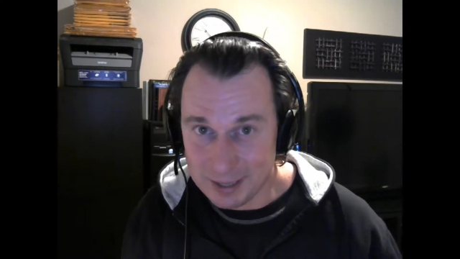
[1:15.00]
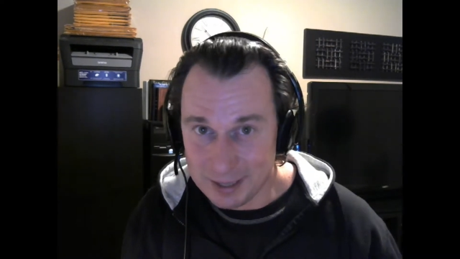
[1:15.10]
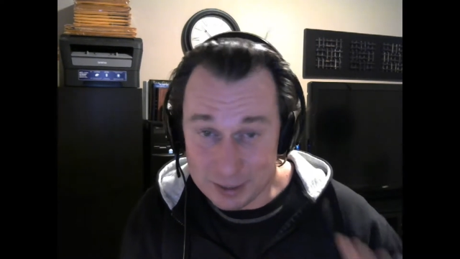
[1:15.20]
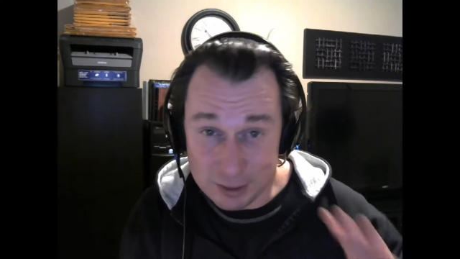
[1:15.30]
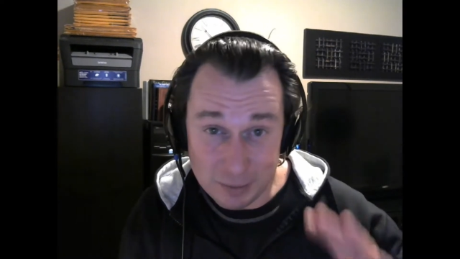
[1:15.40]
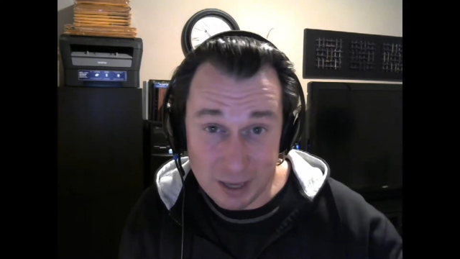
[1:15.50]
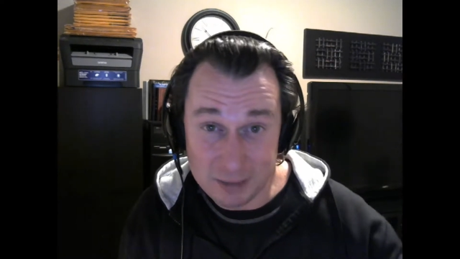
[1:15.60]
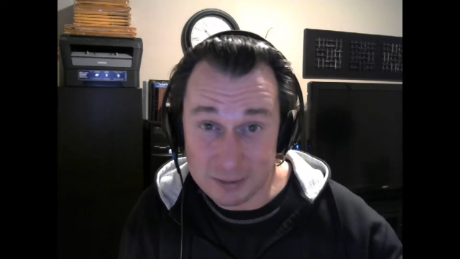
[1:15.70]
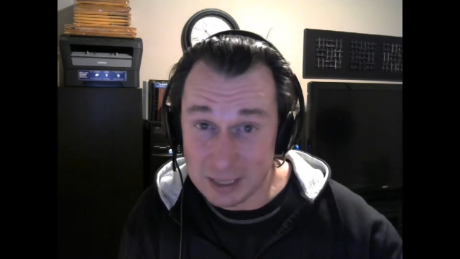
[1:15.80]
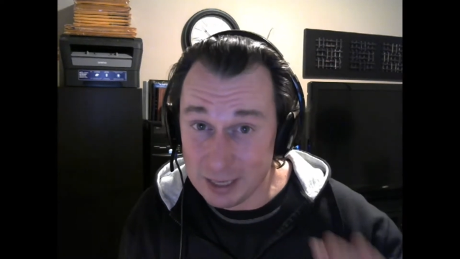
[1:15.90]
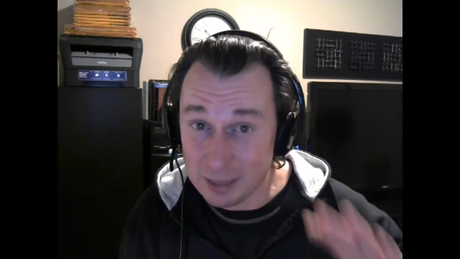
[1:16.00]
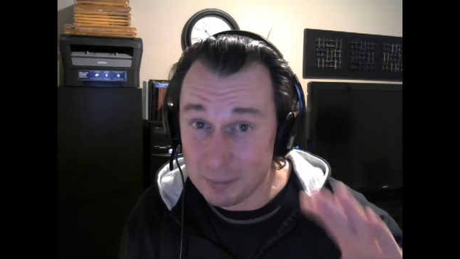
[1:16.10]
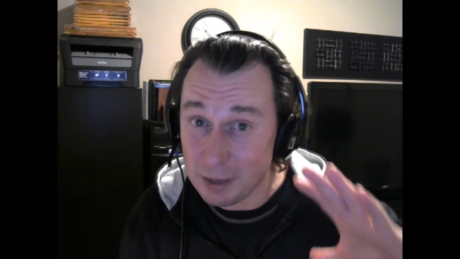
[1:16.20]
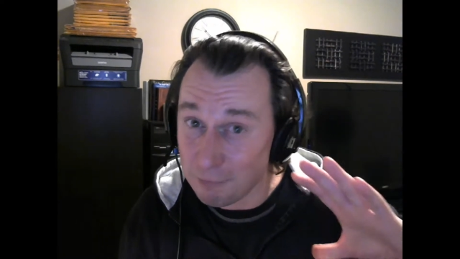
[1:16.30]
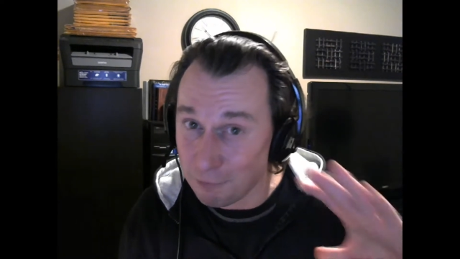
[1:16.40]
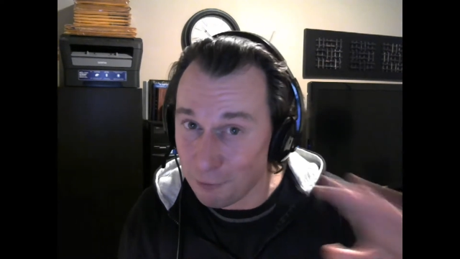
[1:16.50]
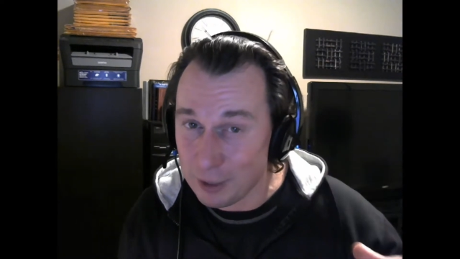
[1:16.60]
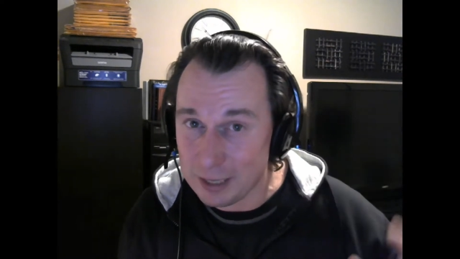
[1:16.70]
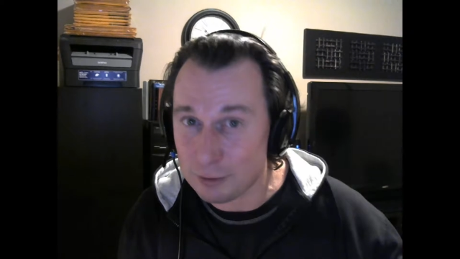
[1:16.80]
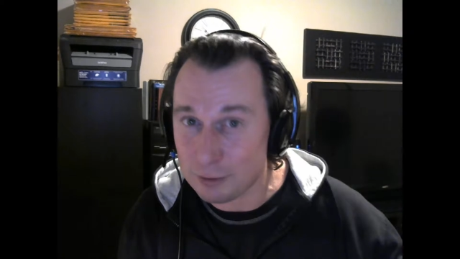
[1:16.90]
And sometimes they can be
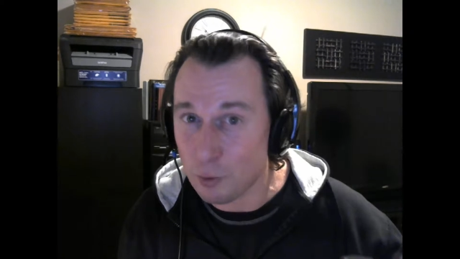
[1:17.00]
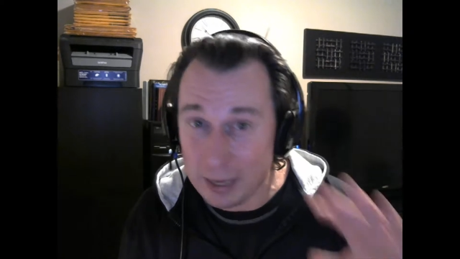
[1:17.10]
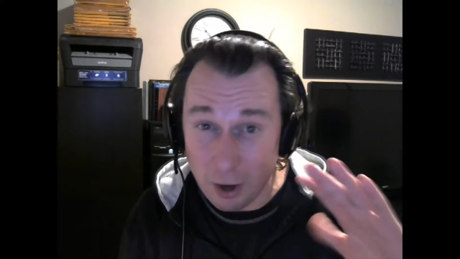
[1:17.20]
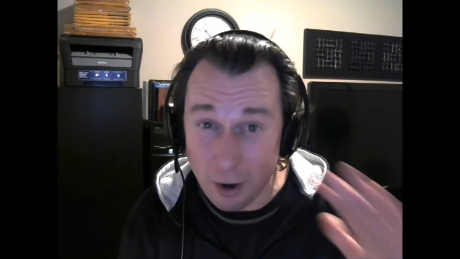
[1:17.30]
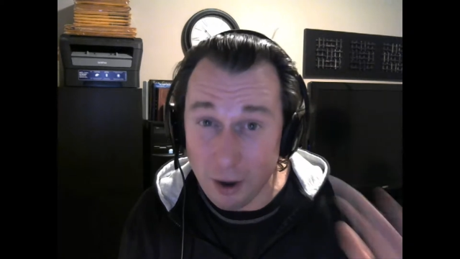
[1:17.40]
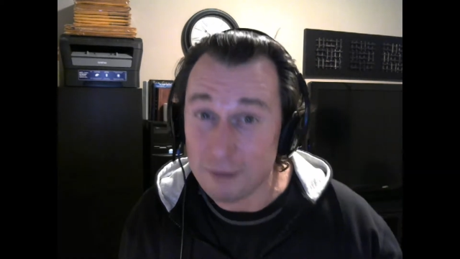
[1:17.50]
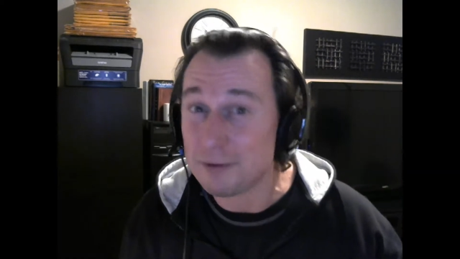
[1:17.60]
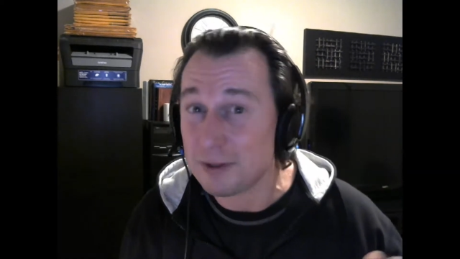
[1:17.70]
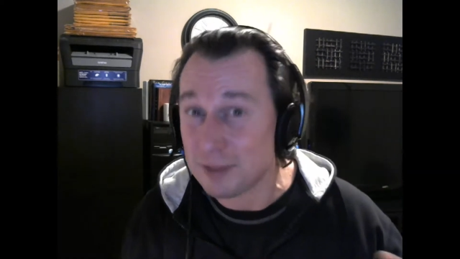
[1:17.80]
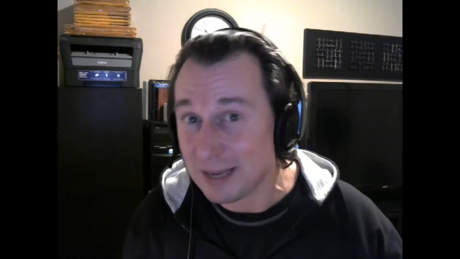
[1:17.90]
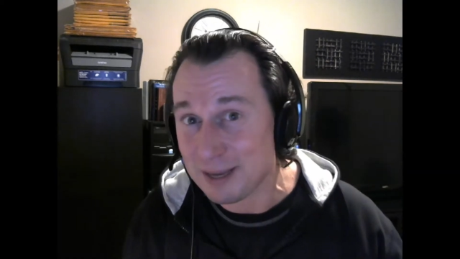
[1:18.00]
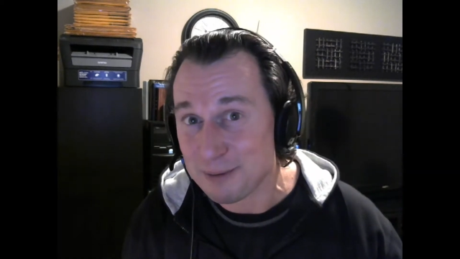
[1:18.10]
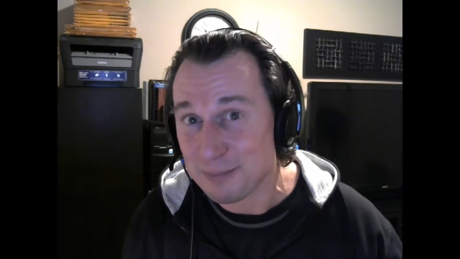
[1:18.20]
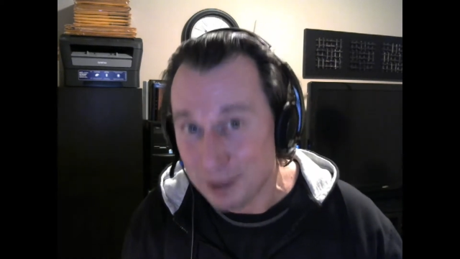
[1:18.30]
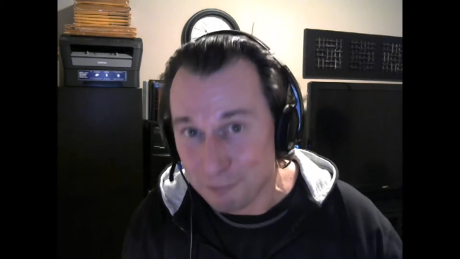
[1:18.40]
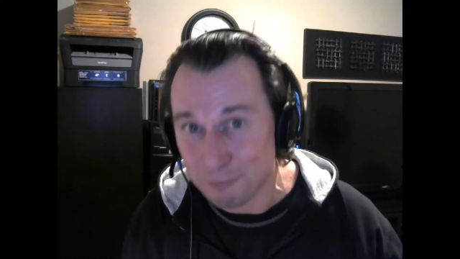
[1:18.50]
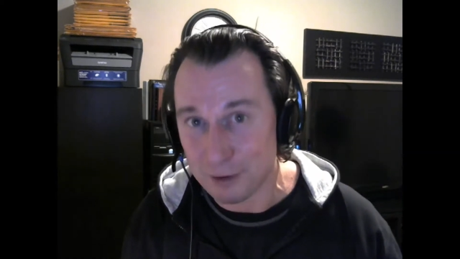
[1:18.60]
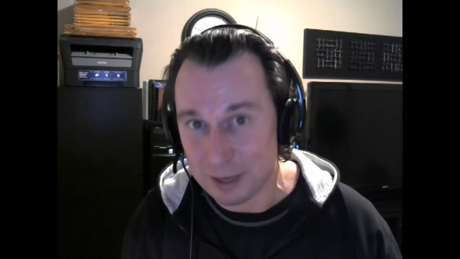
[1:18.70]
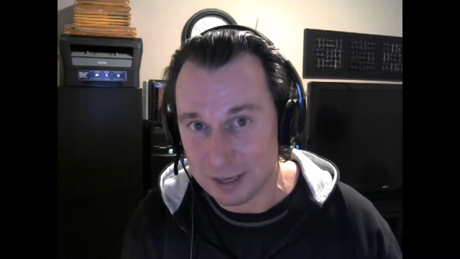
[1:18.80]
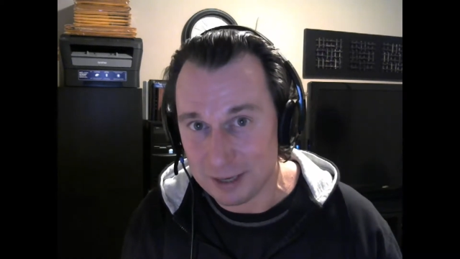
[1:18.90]
avoided. Quite often they can be
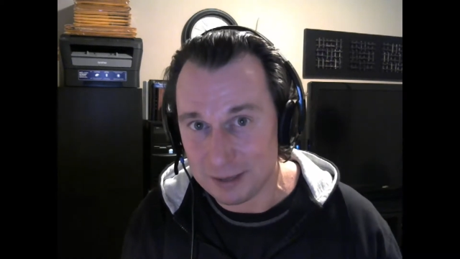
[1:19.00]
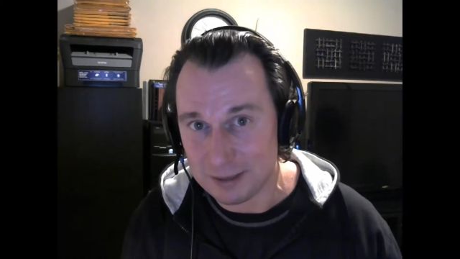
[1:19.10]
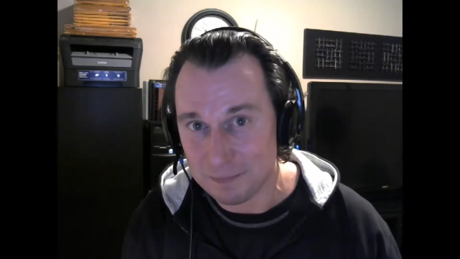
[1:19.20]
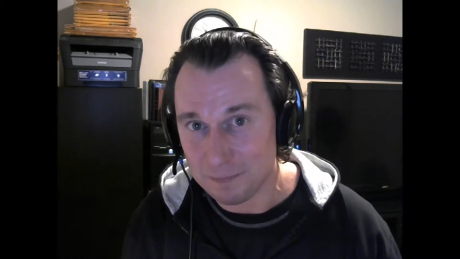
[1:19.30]
avoided.